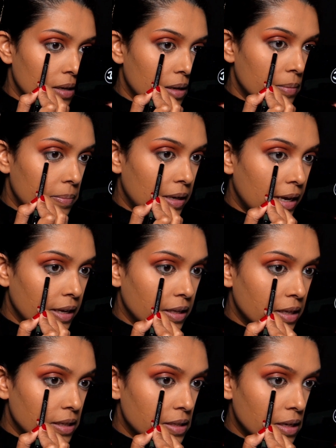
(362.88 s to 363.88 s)
applying
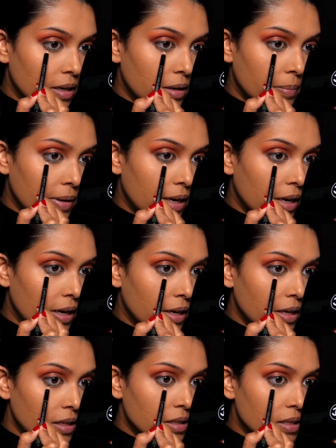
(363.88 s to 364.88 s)
this under my
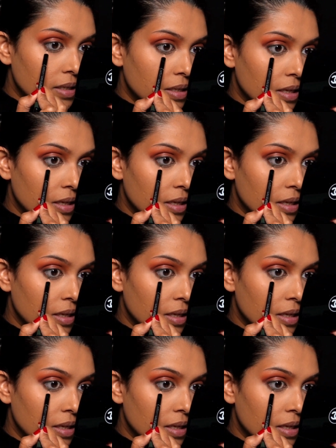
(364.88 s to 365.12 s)
eyes.